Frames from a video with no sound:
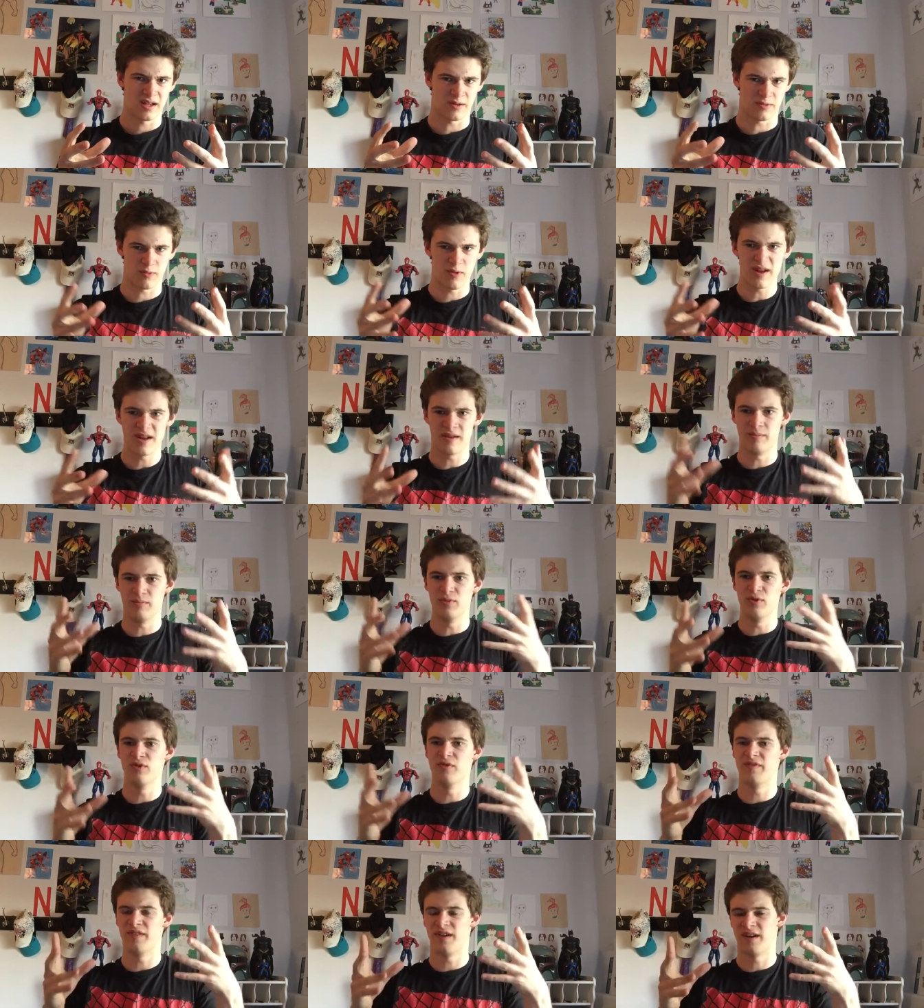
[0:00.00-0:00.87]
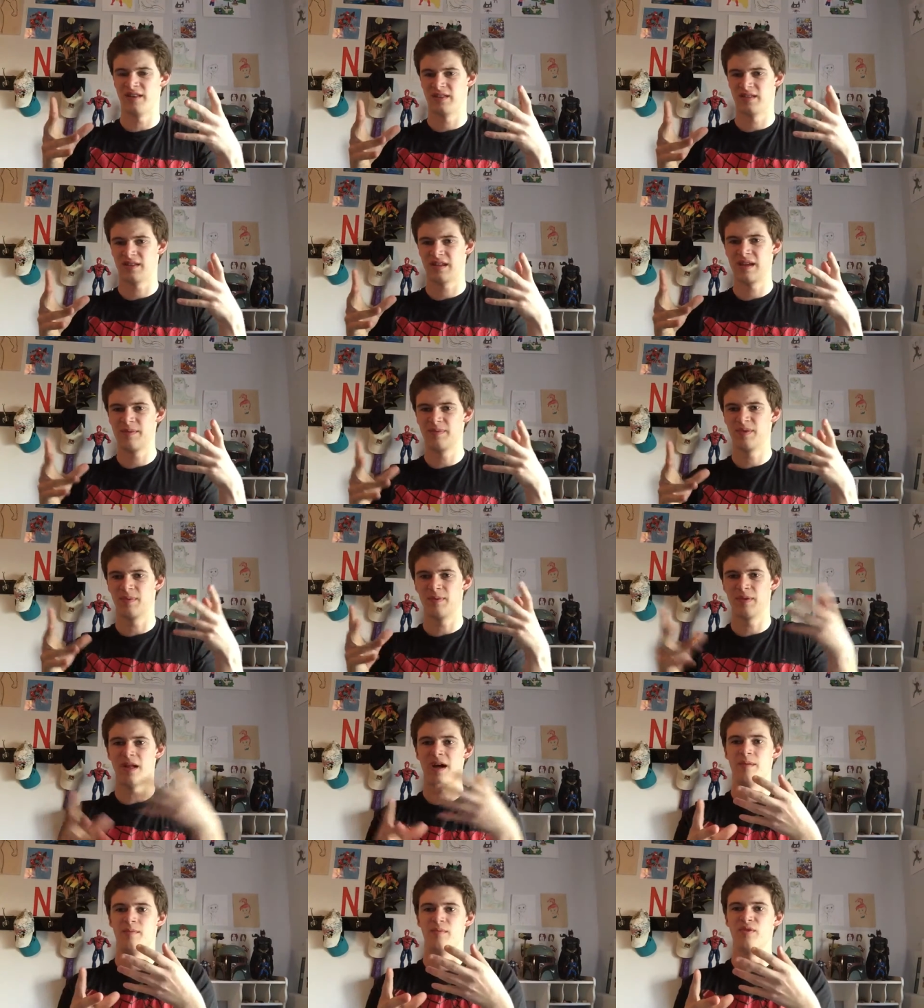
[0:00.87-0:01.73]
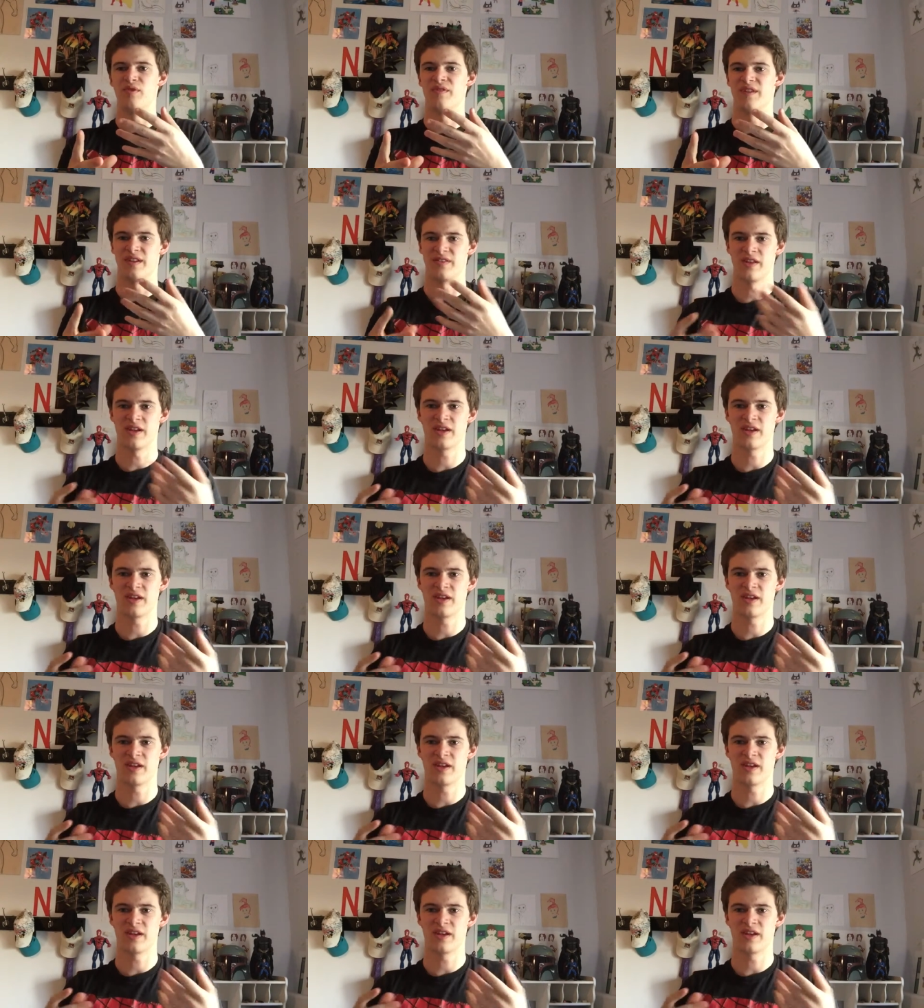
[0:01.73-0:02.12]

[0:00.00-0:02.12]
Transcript: way to move on, keep the plot moving.